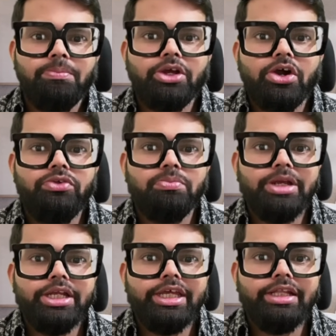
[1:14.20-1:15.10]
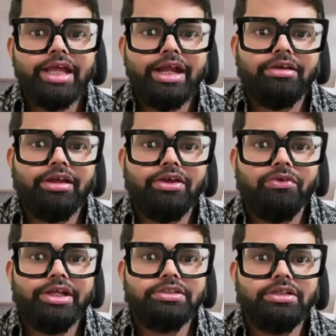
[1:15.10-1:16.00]
because meeting that
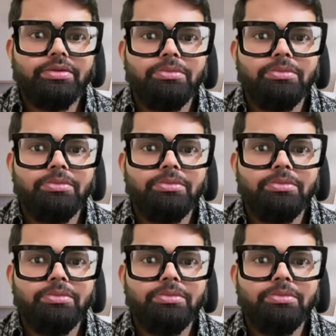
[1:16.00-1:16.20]
request